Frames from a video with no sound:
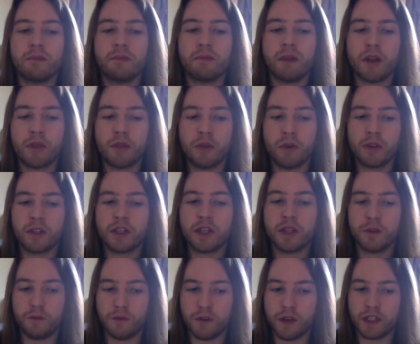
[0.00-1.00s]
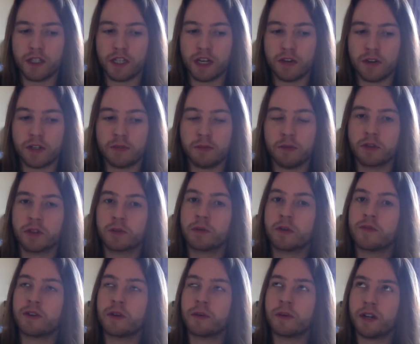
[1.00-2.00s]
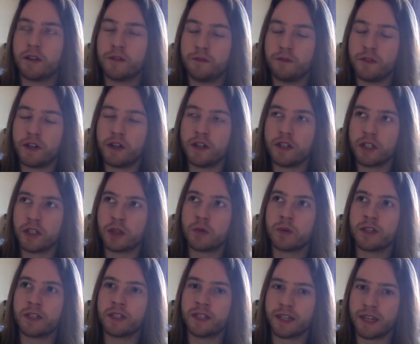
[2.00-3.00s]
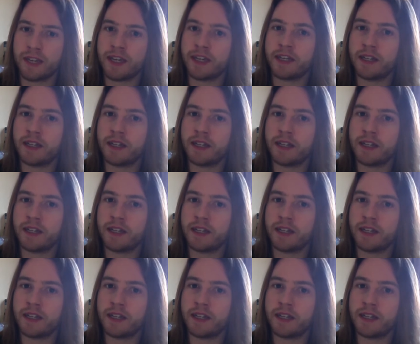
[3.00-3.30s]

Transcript: My thoughts on the first Incredibles movie: when I first saw it as a kid,